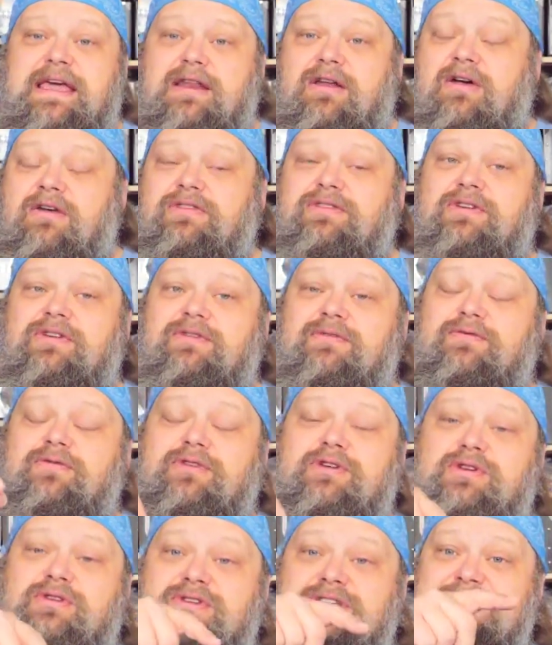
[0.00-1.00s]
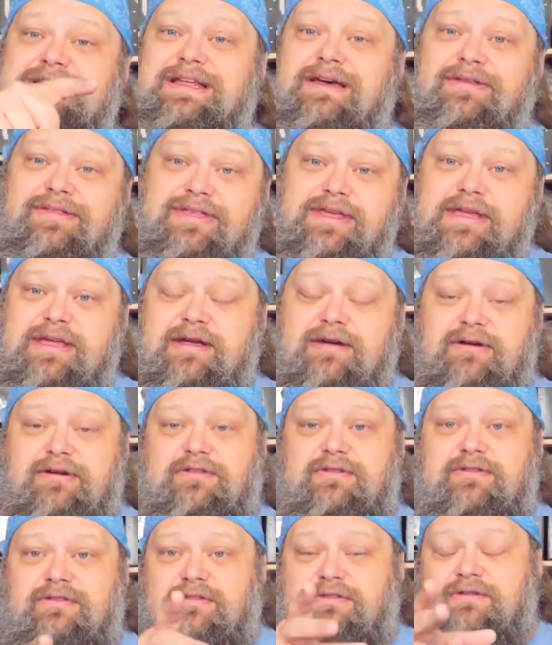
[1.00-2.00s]
And also for your stealthy
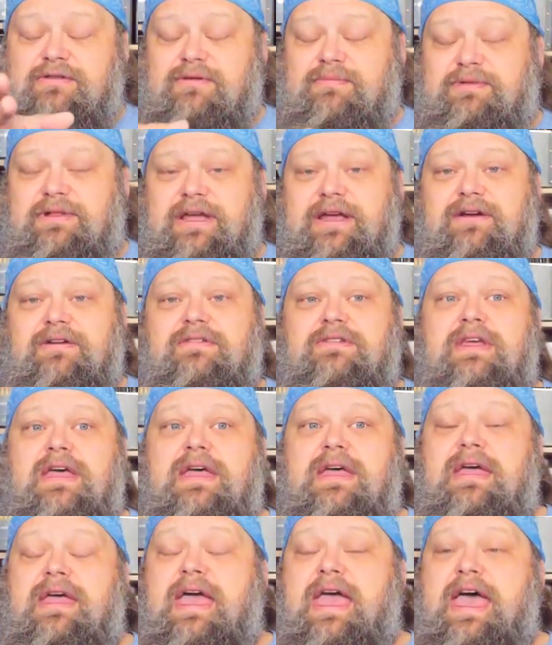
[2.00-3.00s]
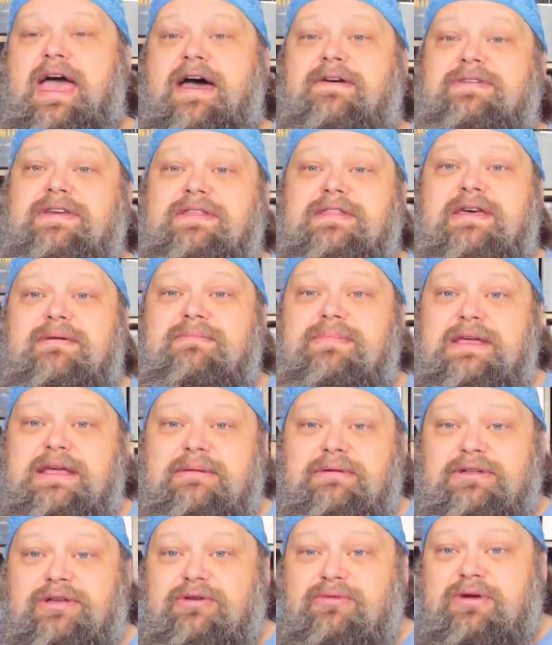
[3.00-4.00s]
characters, your players, having them being
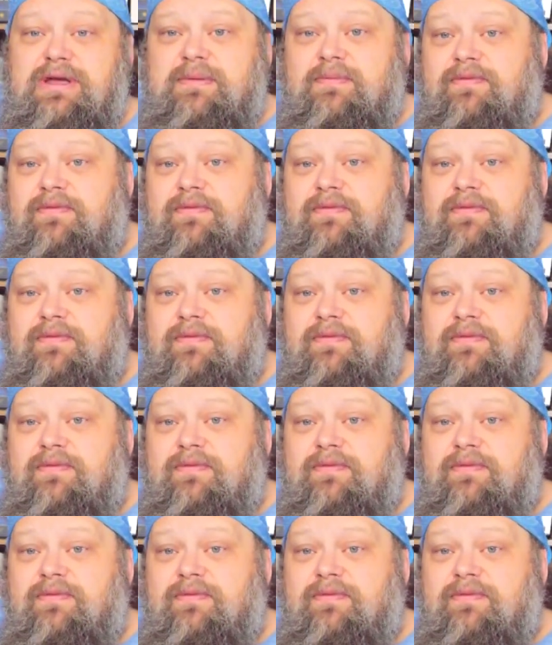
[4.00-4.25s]
able to creep